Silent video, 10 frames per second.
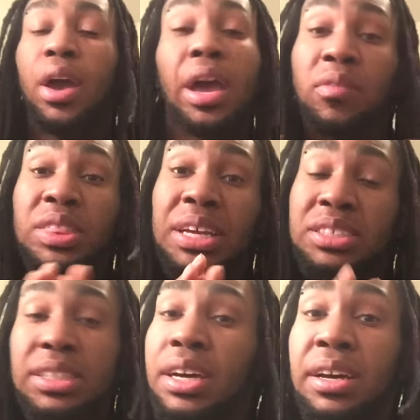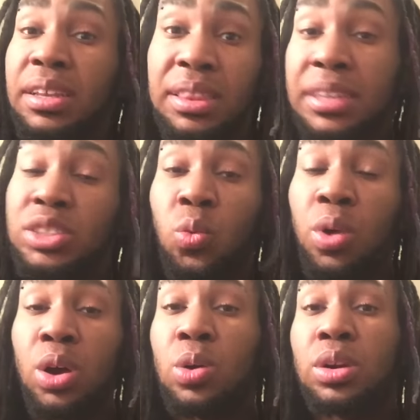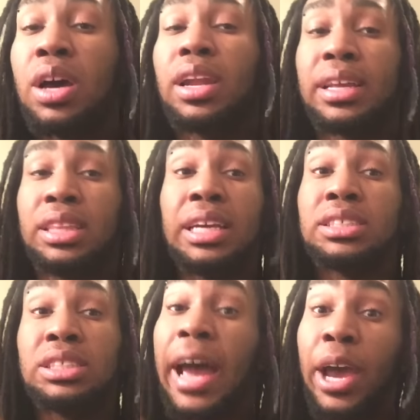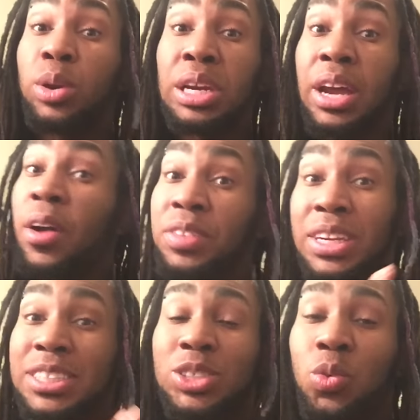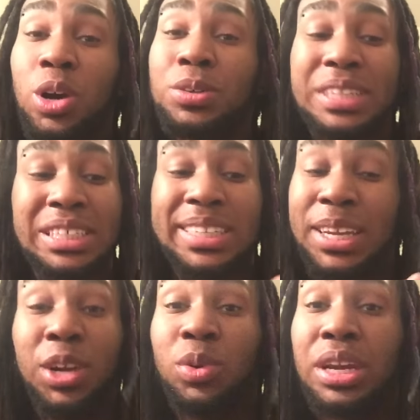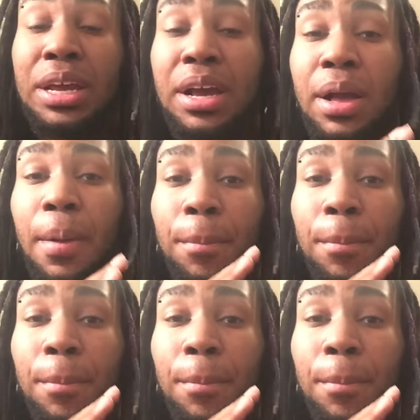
Everything's good in ninja world. Like the entirety of the ninja world is literally